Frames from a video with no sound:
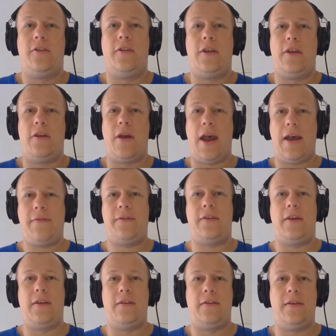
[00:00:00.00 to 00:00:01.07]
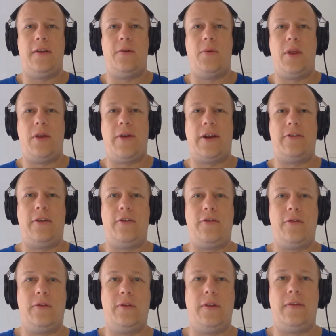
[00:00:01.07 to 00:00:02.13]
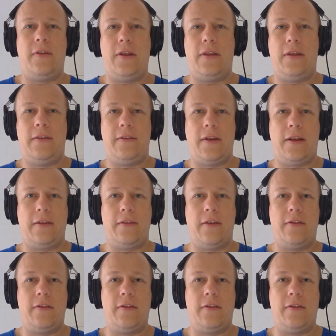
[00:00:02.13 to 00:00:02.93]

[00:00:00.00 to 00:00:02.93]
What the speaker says: that you have to consider when you're actually shortlisting these static site